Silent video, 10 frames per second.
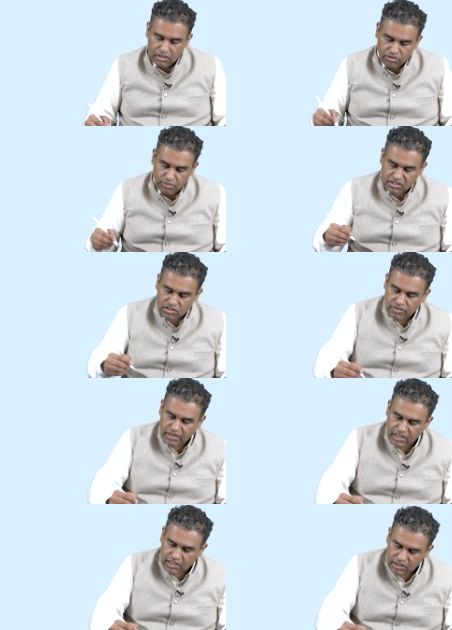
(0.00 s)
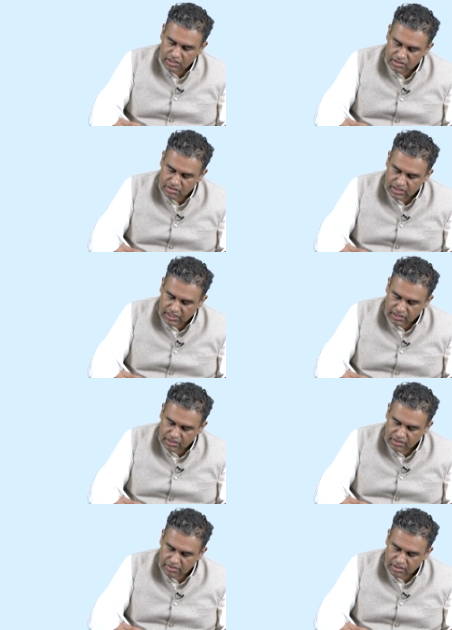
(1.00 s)
Few muscles over here is that
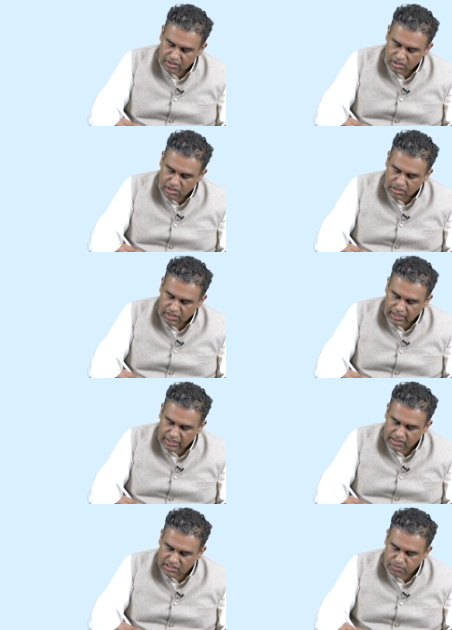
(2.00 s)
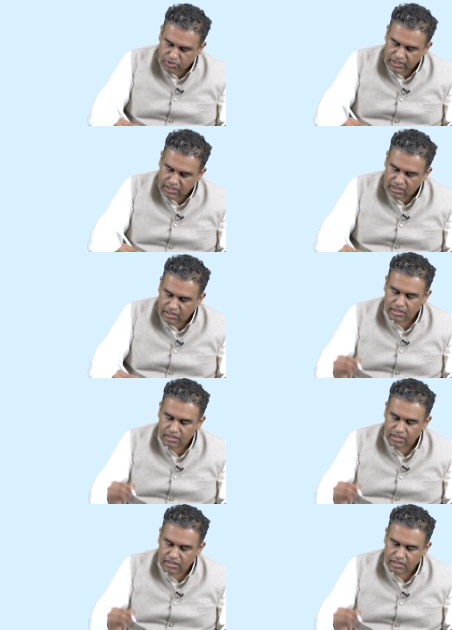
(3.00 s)
at this point,